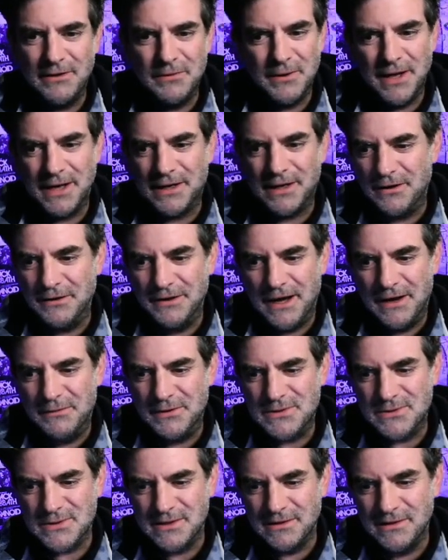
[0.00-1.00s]
one I called out,
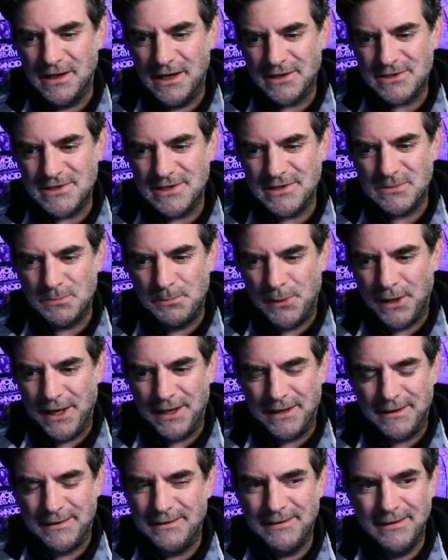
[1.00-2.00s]
which was Lush's
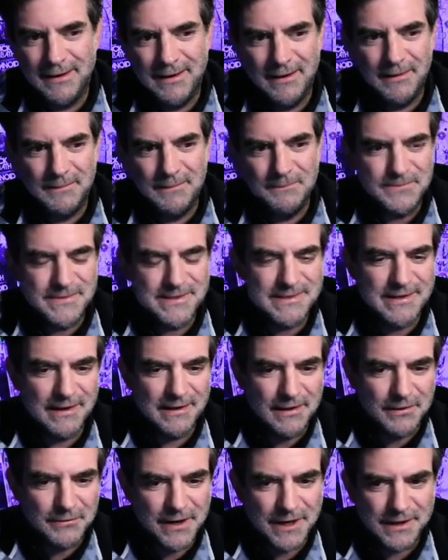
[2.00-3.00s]
big
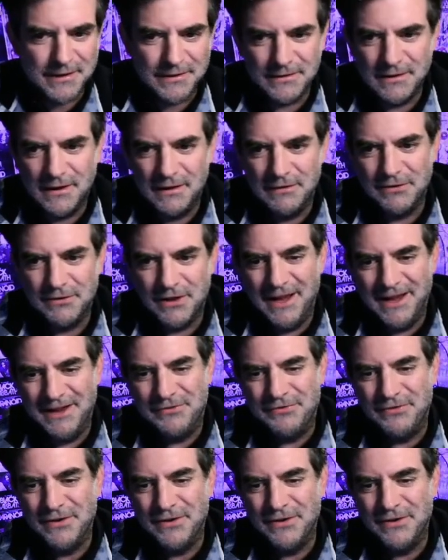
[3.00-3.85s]
sellout record, Love Life.